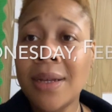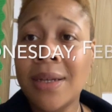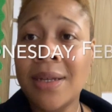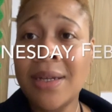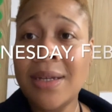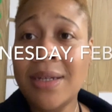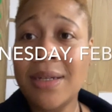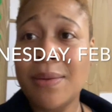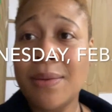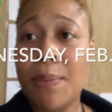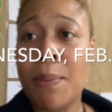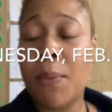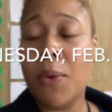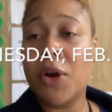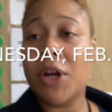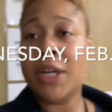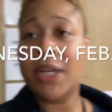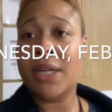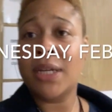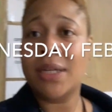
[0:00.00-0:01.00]
Good
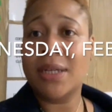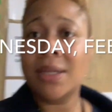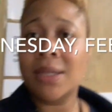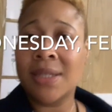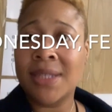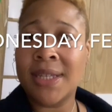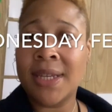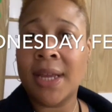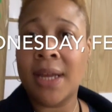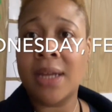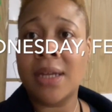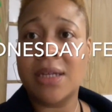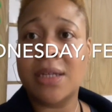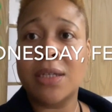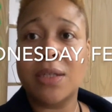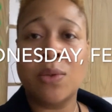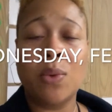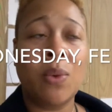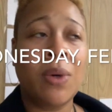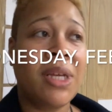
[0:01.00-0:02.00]
morning. Today
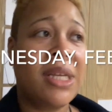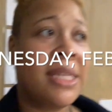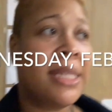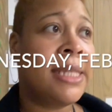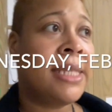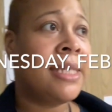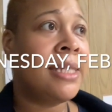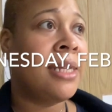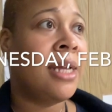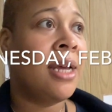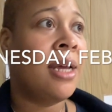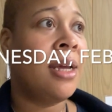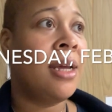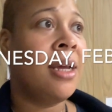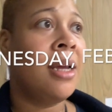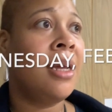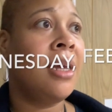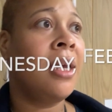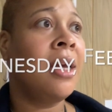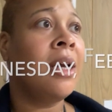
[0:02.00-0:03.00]
is
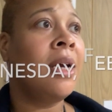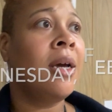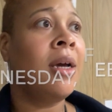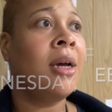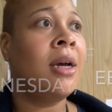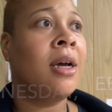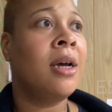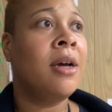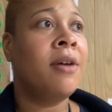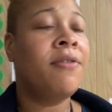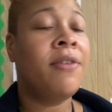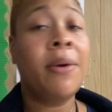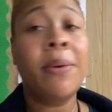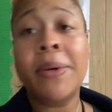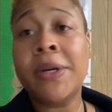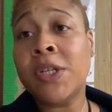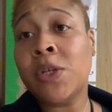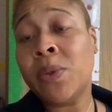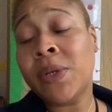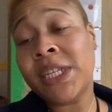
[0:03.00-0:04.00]
Wednesday,
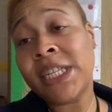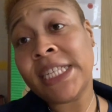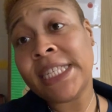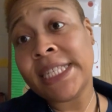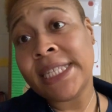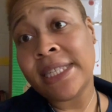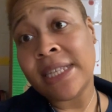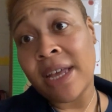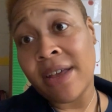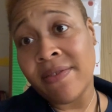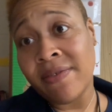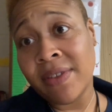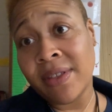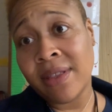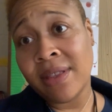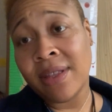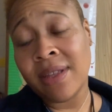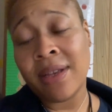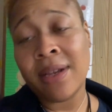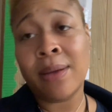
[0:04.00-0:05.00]
February 27th,
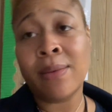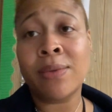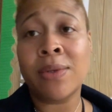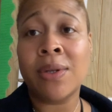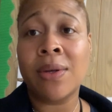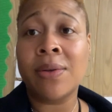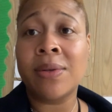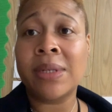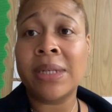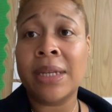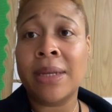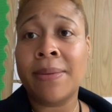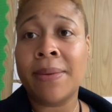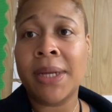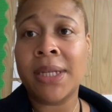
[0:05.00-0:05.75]
and I'm so sleepy.